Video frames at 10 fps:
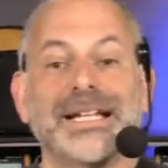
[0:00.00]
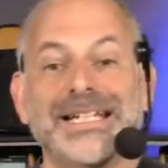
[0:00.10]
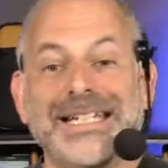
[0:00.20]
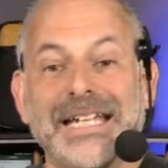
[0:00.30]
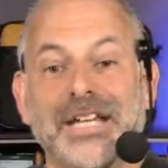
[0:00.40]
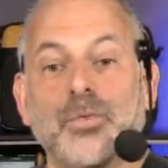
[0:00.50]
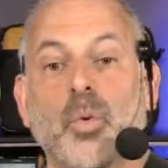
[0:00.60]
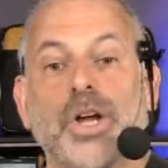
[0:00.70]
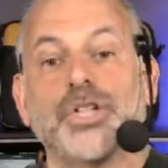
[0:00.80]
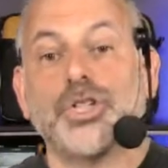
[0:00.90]
did
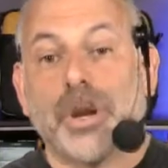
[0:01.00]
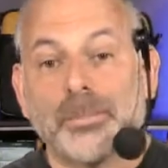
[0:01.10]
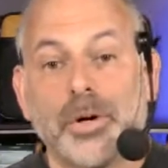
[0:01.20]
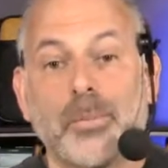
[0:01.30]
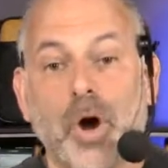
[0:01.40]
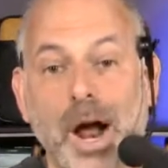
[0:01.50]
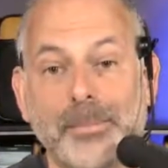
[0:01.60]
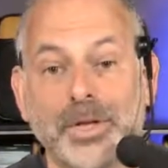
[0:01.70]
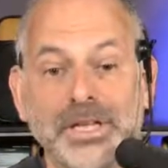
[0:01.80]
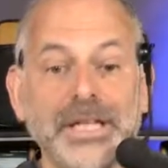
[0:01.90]
one jumper
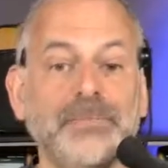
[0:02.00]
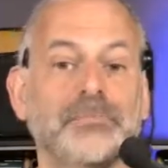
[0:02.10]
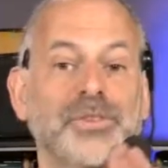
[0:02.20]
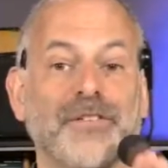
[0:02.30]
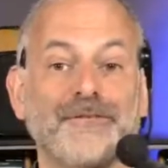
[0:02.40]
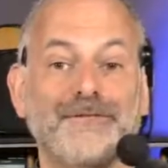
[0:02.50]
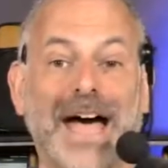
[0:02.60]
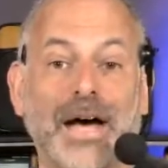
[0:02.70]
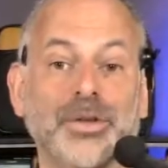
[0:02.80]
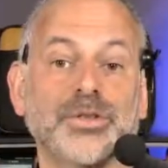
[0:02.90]
properly. The
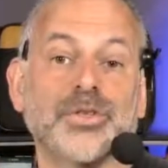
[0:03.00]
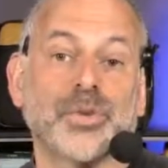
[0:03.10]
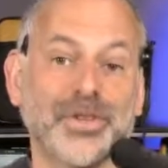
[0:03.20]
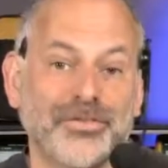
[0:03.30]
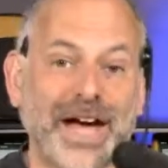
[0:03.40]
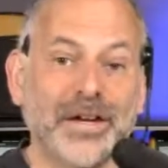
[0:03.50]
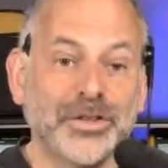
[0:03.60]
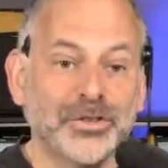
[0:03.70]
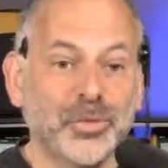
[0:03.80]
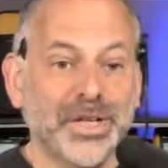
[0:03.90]
values were the
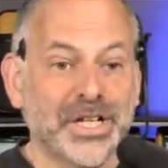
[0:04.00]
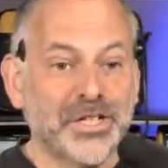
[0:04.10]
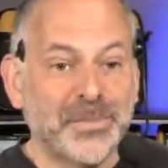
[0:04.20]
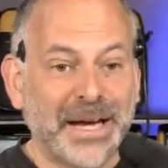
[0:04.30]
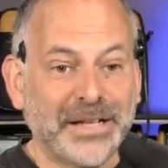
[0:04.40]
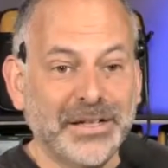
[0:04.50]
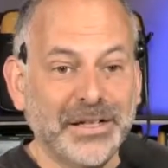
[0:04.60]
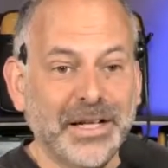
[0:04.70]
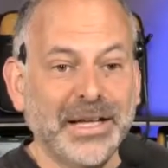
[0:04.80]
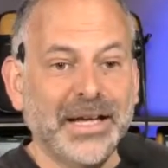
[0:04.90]
values we
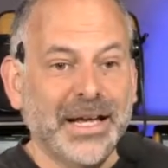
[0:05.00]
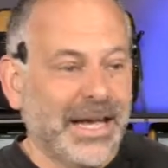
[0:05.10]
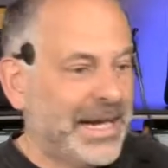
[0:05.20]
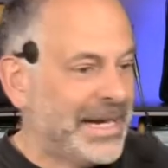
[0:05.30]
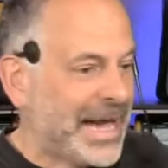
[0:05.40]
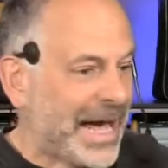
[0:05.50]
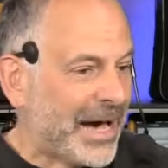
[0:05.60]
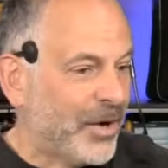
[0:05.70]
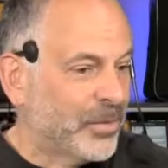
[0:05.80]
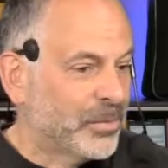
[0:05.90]
expected. And
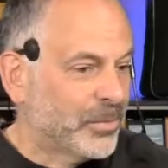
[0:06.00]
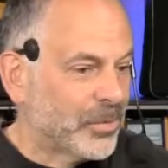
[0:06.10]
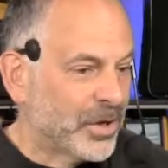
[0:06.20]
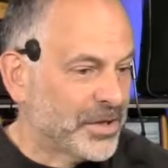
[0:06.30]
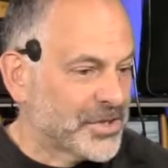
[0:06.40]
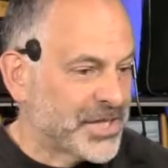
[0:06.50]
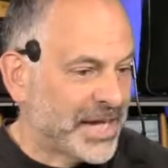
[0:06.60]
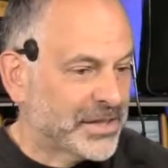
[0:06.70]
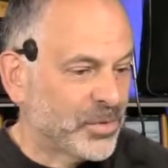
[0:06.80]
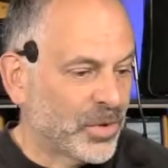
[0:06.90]
now we're all
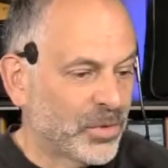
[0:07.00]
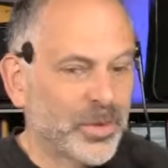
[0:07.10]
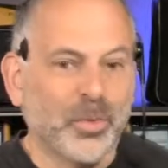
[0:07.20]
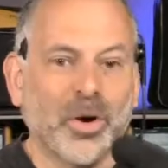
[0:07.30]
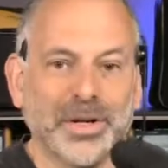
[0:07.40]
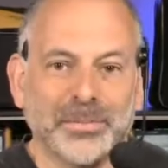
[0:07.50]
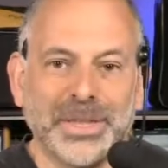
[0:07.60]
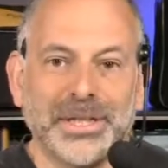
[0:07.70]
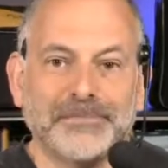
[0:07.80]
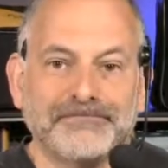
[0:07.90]
set to where we want to
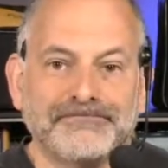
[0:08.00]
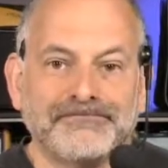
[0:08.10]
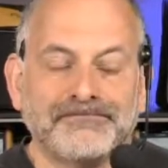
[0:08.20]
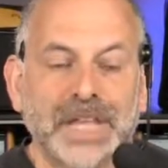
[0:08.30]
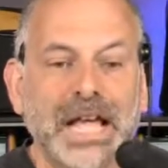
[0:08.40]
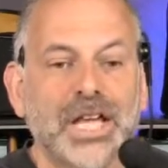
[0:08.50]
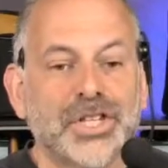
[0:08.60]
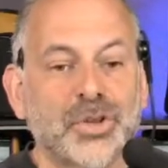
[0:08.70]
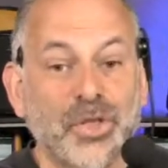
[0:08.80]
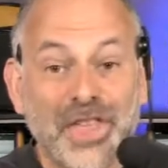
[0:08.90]
be.
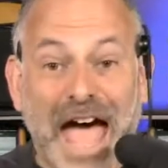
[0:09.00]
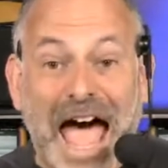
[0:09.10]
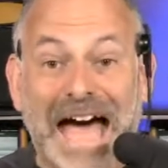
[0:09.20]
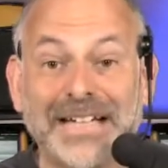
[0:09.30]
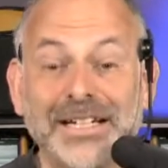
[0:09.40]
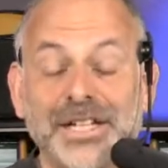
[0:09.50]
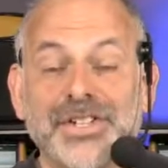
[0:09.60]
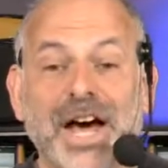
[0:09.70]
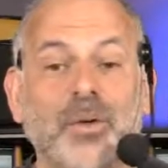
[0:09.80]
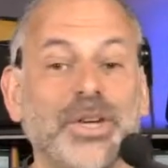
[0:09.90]
So that is
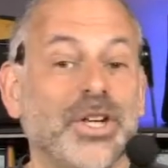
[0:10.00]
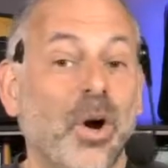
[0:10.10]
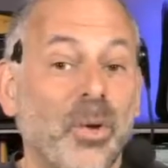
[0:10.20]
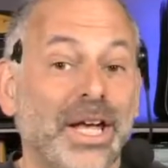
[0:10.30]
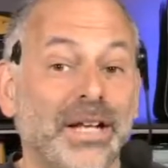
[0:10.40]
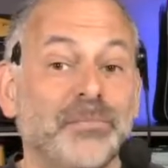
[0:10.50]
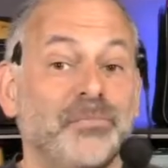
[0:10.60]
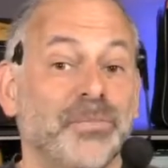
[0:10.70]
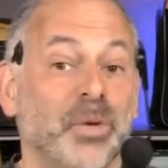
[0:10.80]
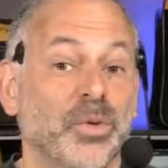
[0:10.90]
how we go in.
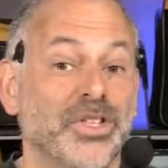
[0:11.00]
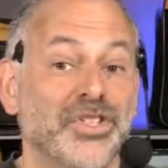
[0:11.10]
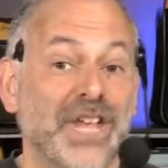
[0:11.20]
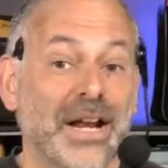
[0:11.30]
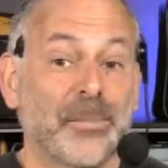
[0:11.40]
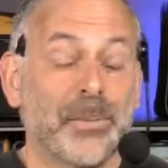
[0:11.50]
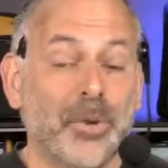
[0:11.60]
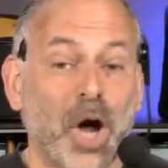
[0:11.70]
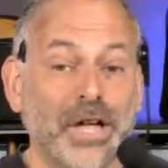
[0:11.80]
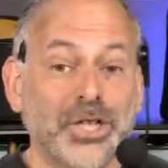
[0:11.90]
We set up a
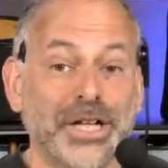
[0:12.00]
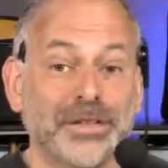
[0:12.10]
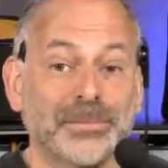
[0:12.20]
project.